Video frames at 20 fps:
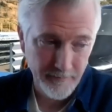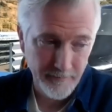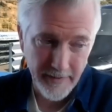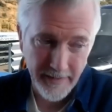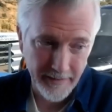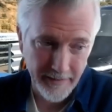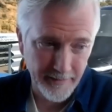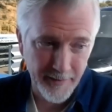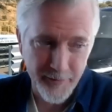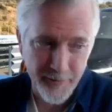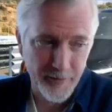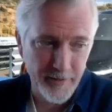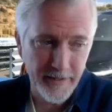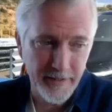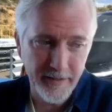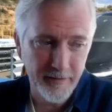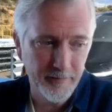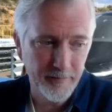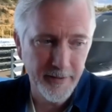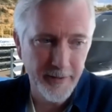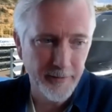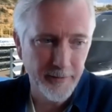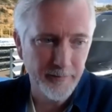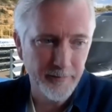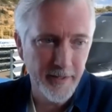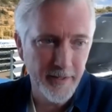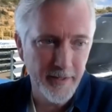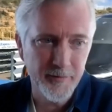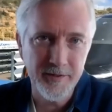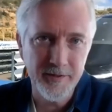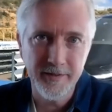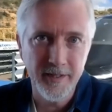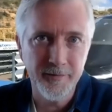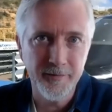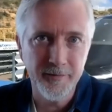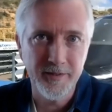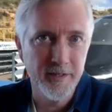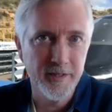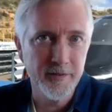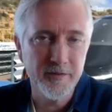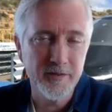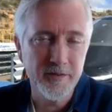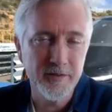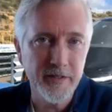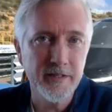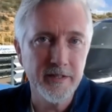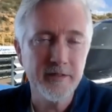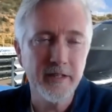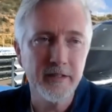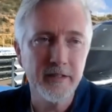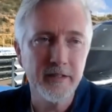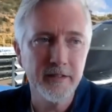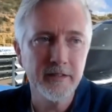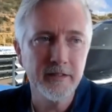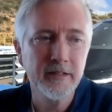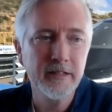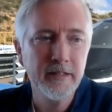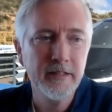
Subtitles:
like literally, hundreds and hundreds and hundreds of years, kind of thing.